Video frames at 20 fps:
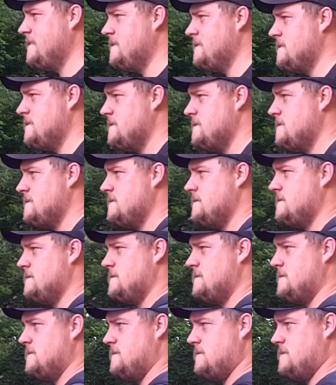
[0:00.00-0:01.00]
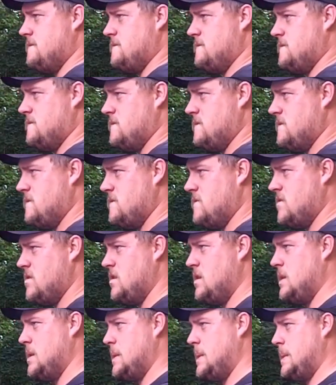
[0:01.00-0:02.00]

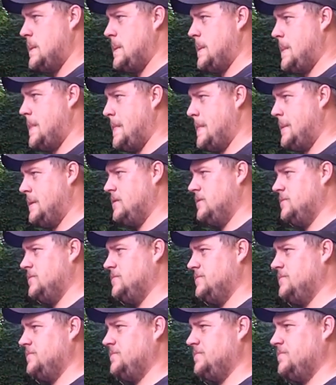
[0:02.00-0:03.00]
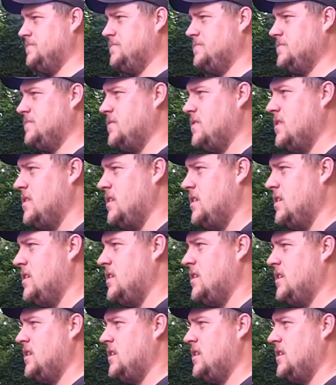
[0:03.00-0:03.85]
(silence)